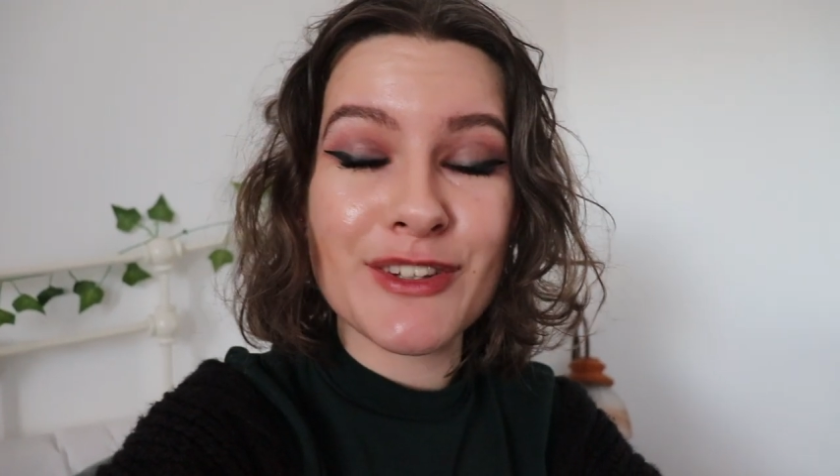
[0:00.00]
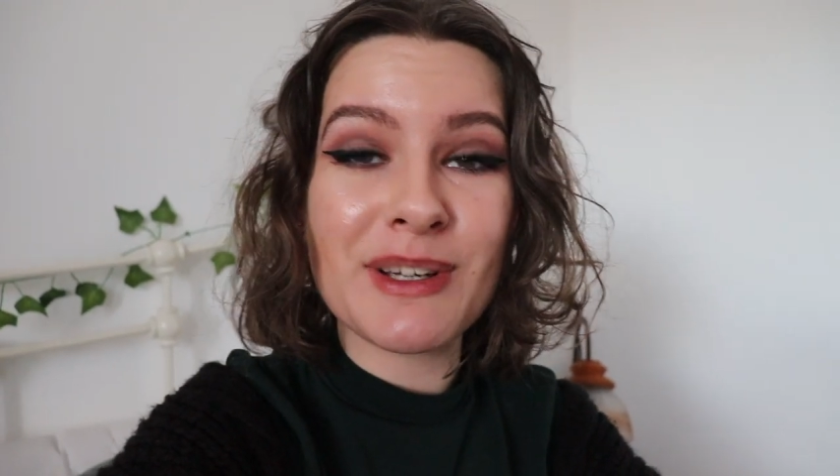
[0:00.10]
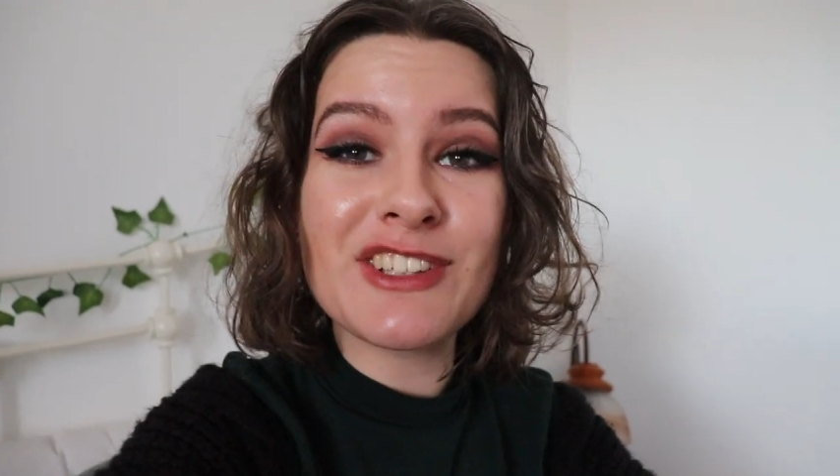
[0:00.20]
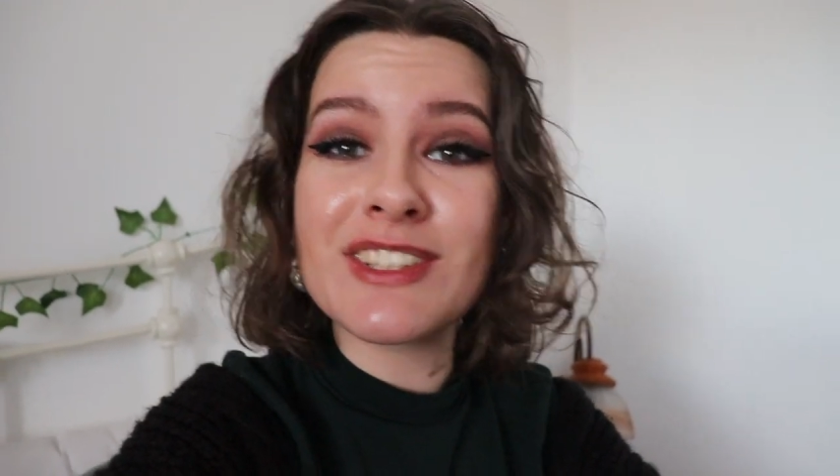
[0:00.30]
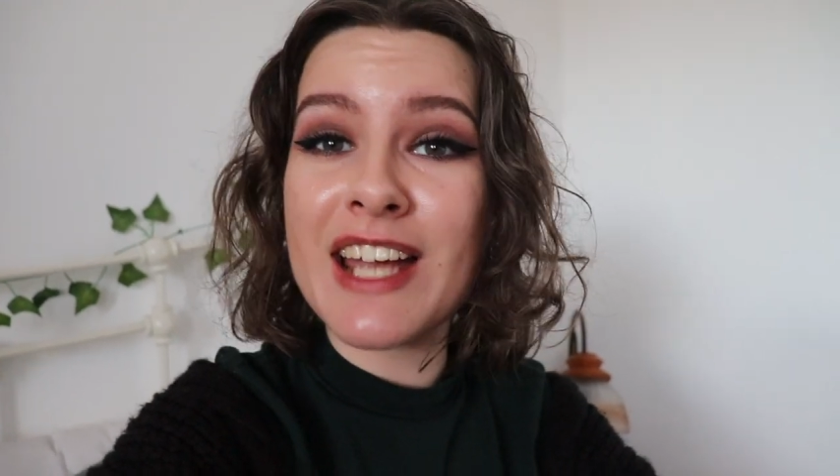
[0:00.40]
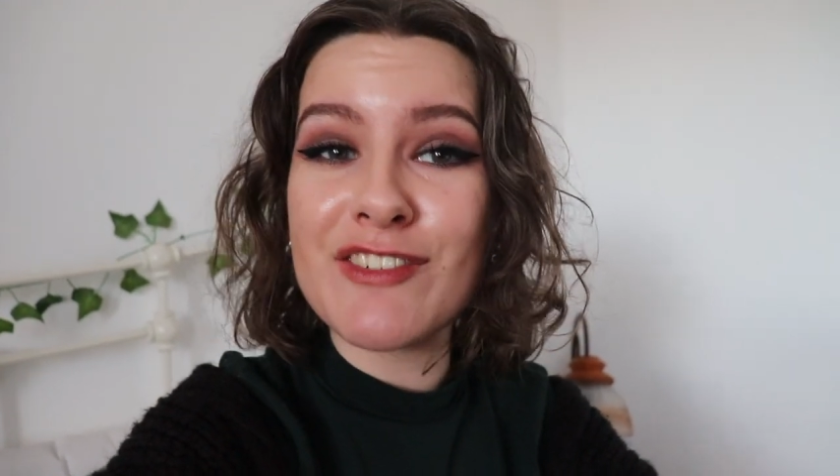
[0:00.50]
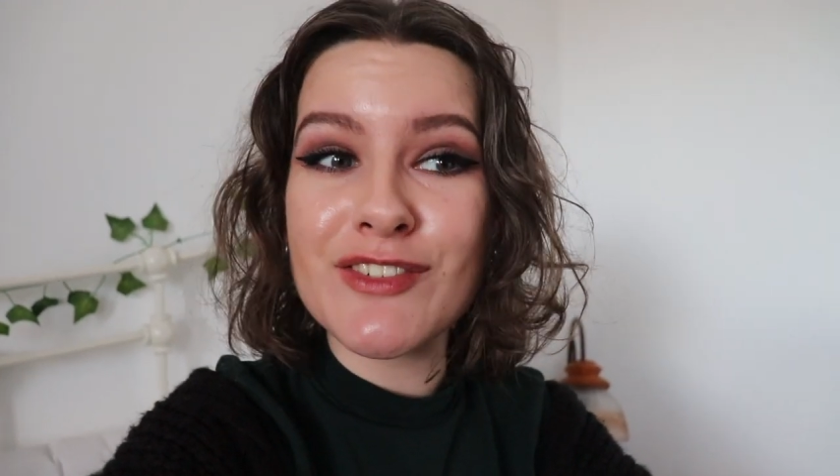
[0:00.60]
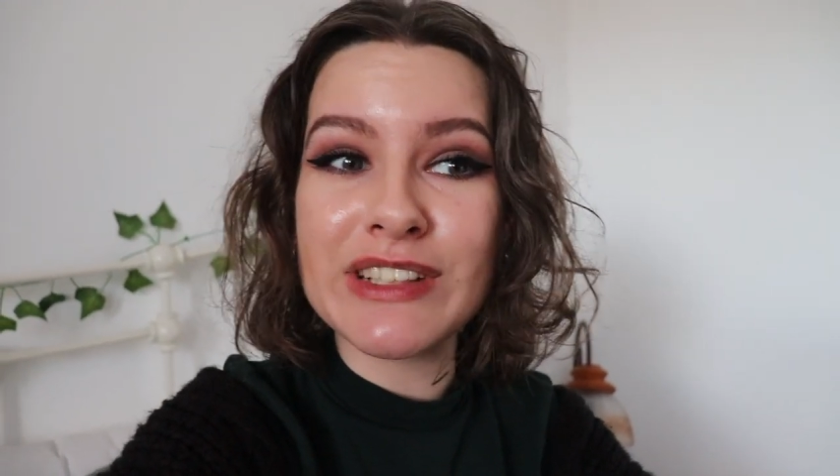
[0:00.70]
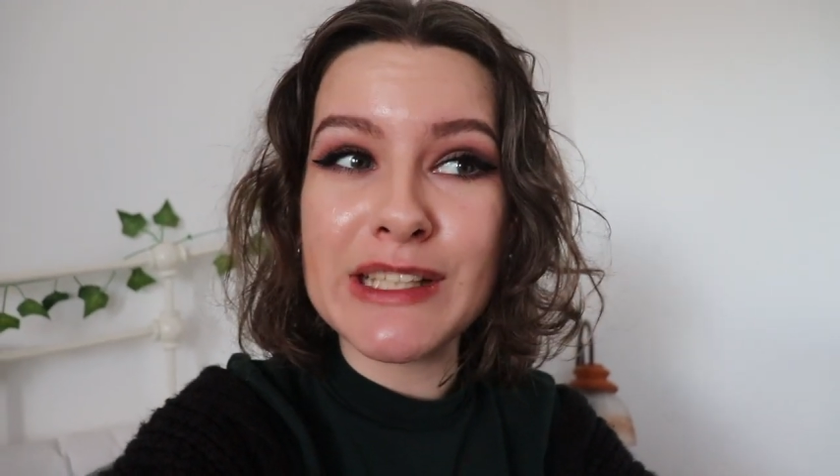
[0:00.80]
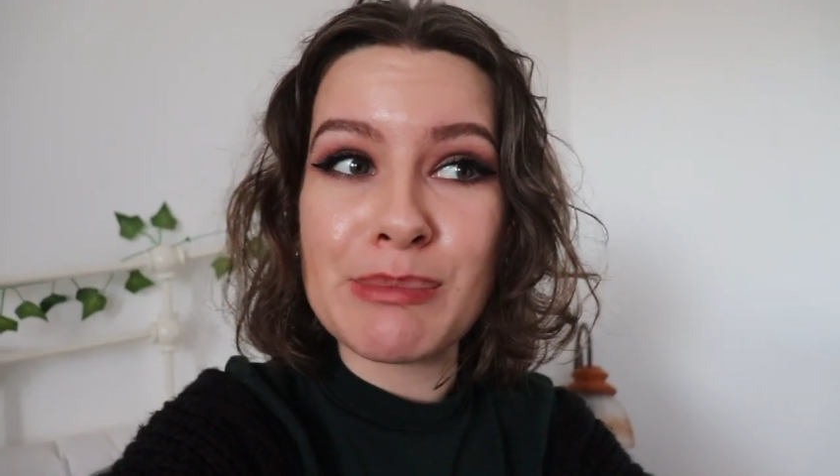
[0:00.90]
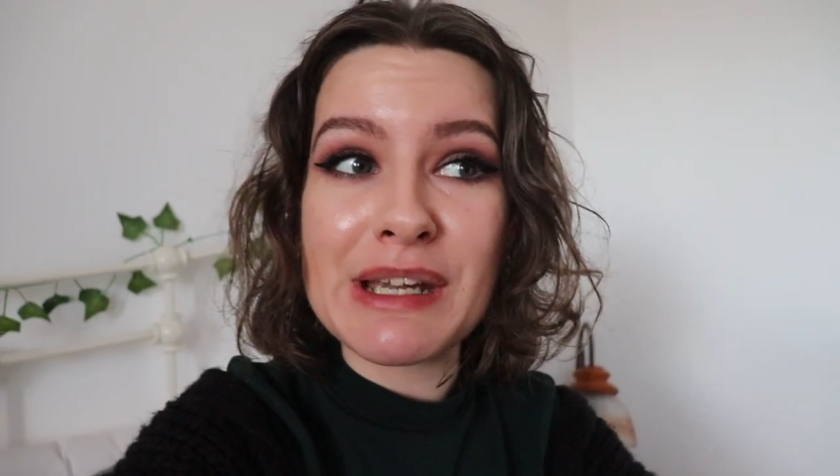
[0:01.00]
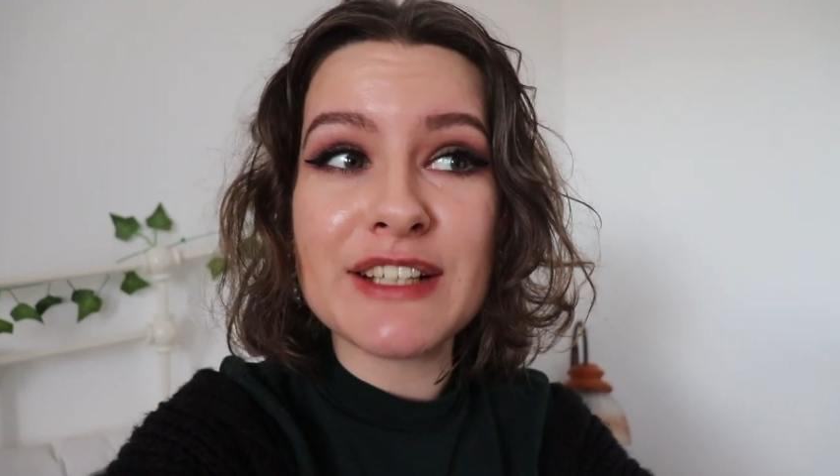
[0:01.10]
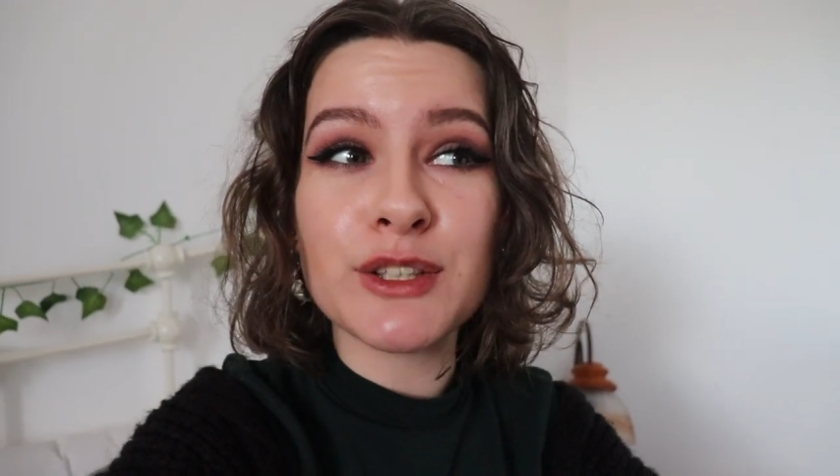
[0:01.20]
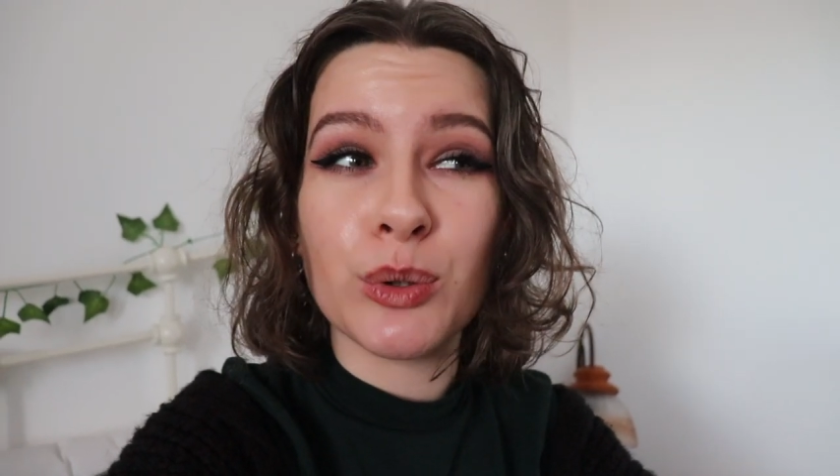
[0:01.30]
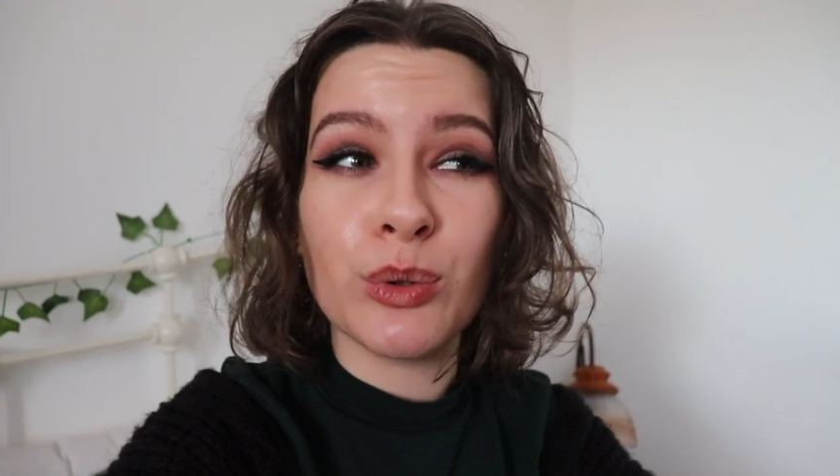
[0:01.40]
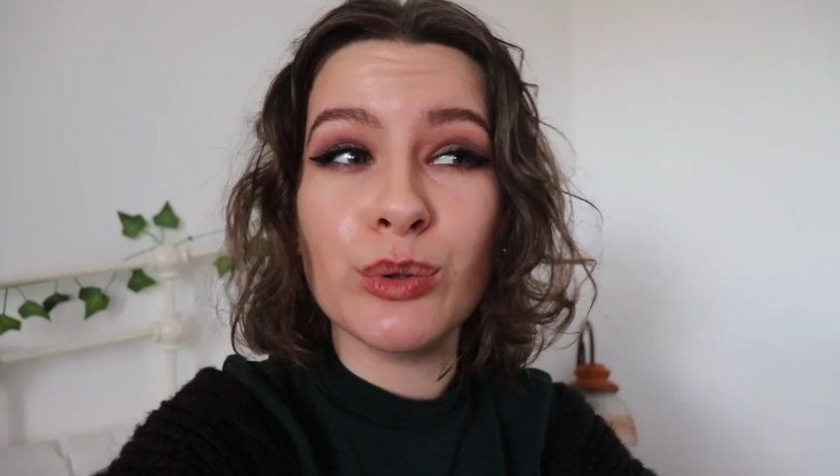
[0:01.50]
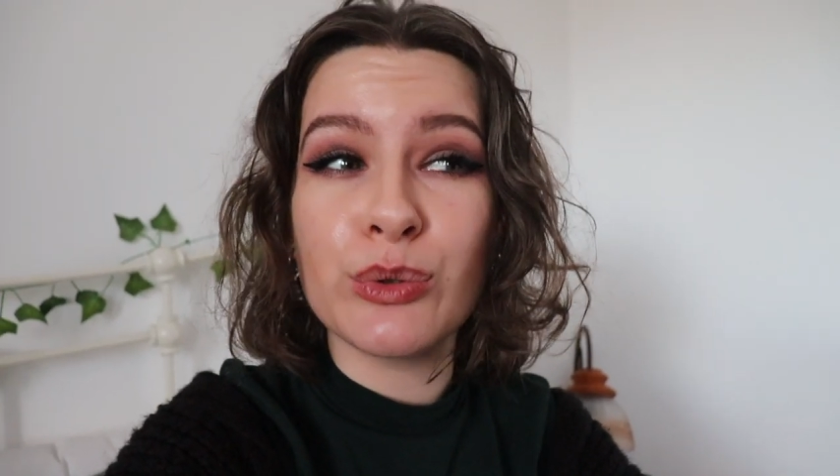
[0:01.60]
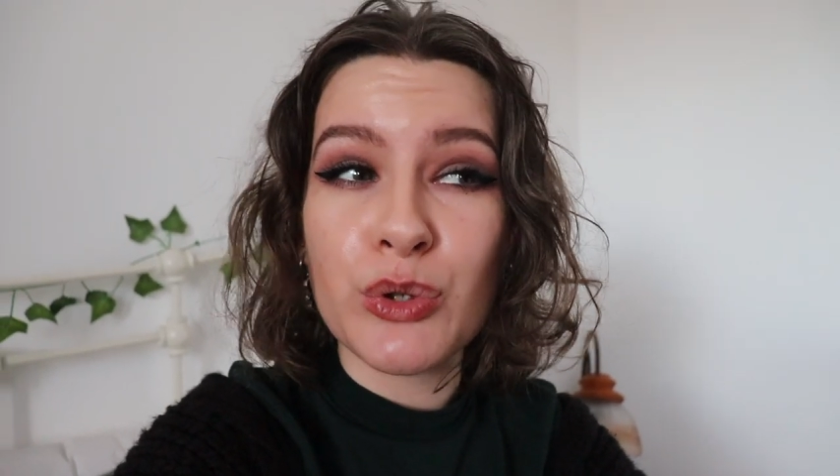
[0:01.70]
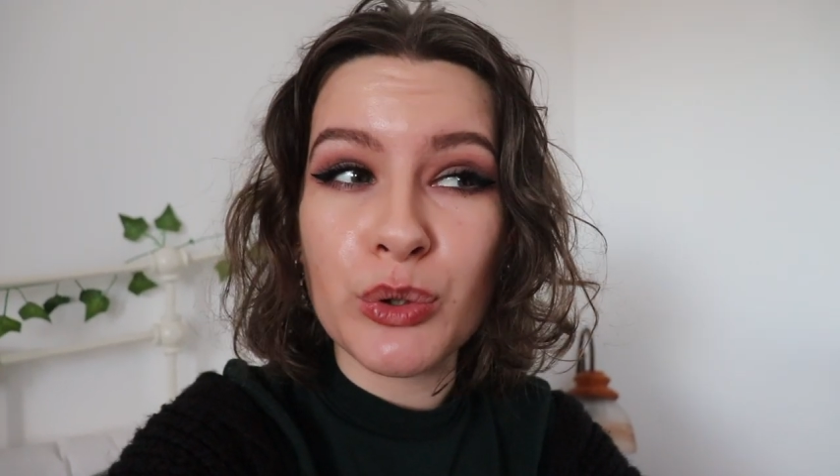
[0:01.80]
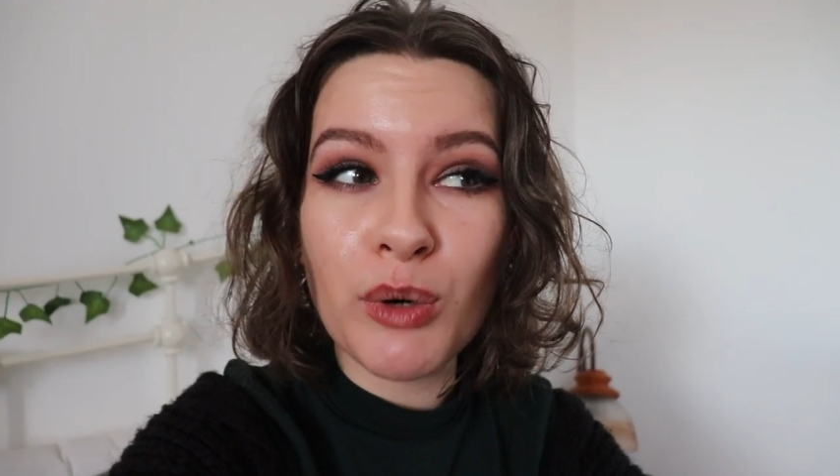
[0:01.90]
so I just haven't really baked all
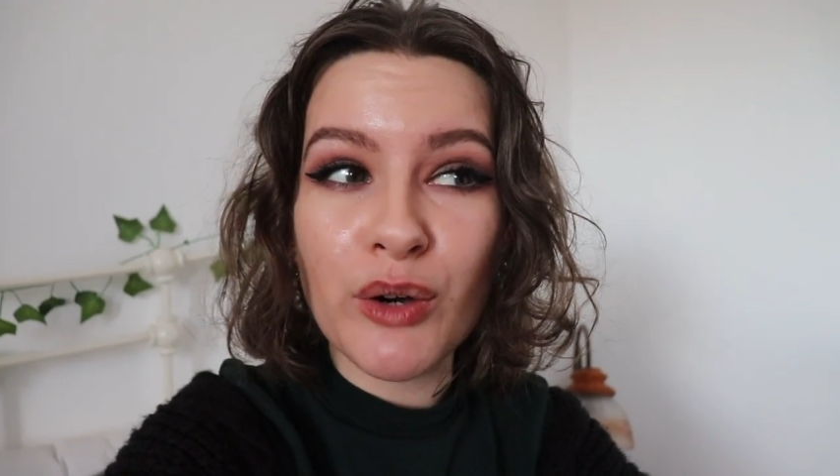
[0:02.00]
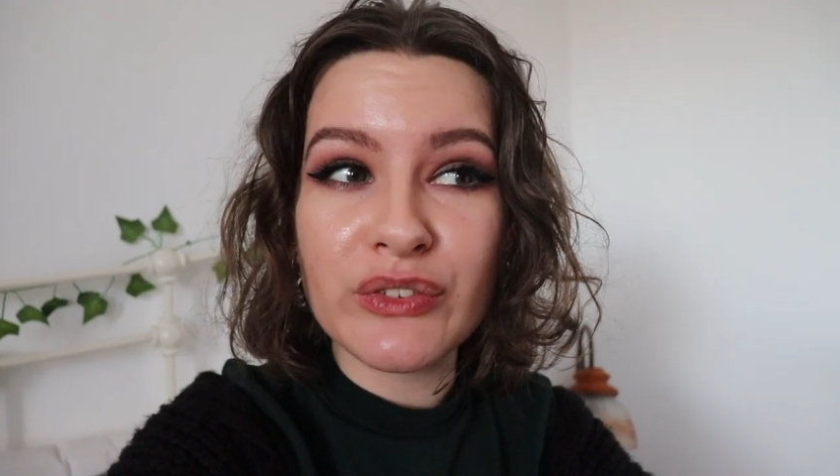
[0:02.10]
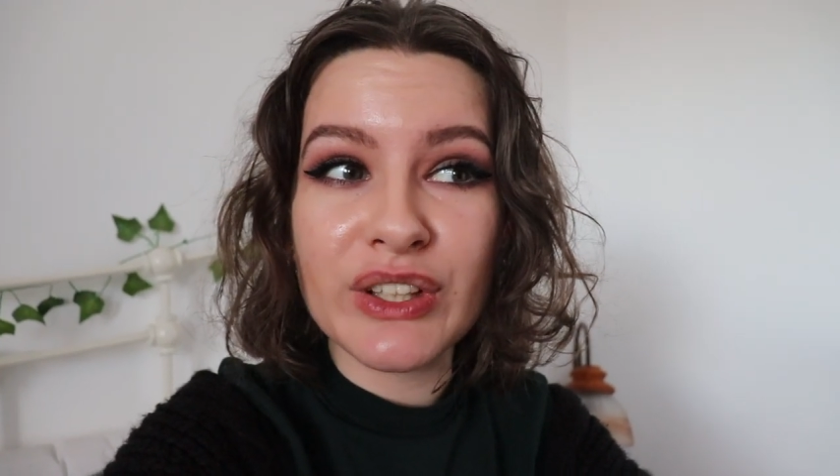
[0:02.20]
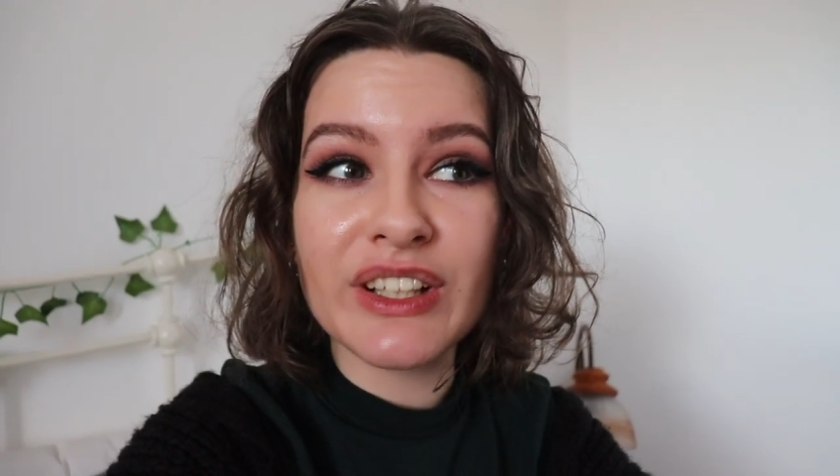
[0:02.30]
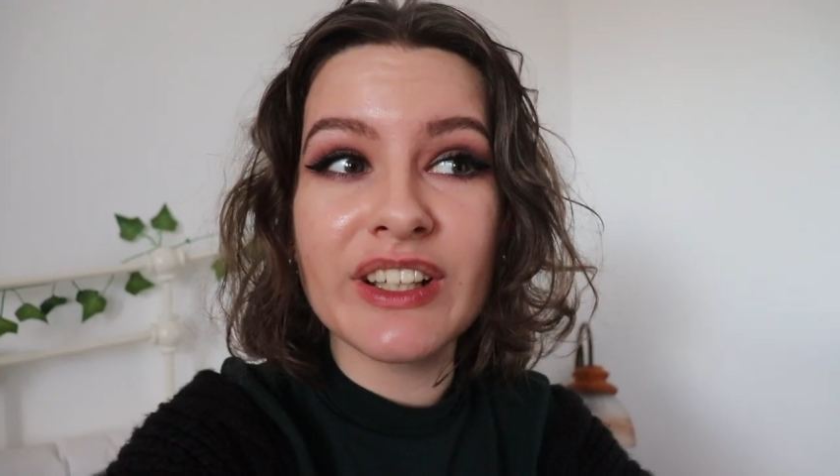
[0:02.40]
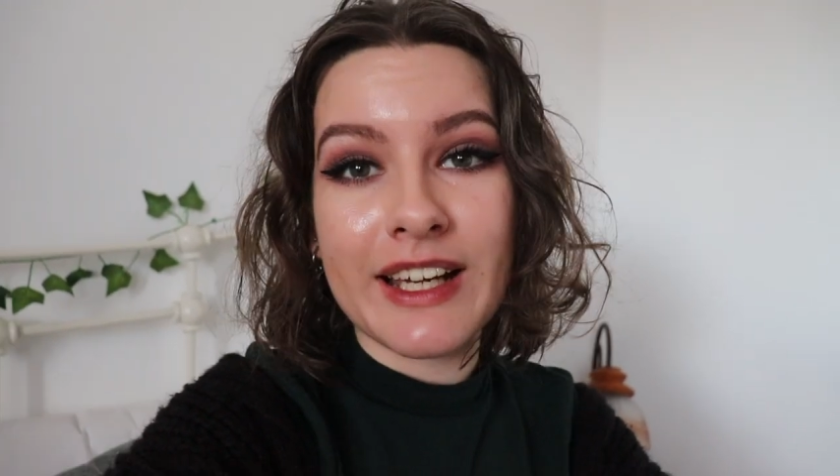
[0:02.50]
too often.